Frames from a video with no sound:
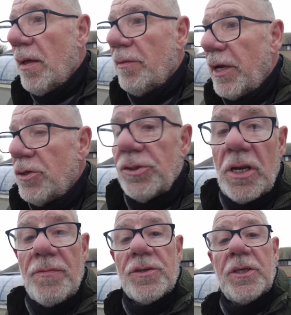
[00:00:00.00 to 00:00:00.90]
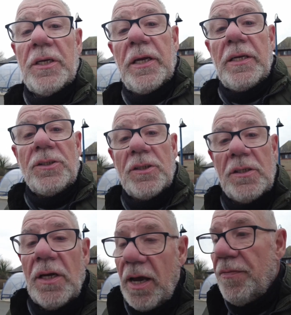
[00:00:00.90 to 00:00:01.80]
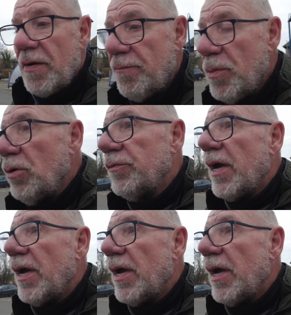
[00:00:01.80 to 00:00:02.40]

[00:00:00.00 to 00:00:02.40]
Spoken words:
they used to live in St Neots and they've moved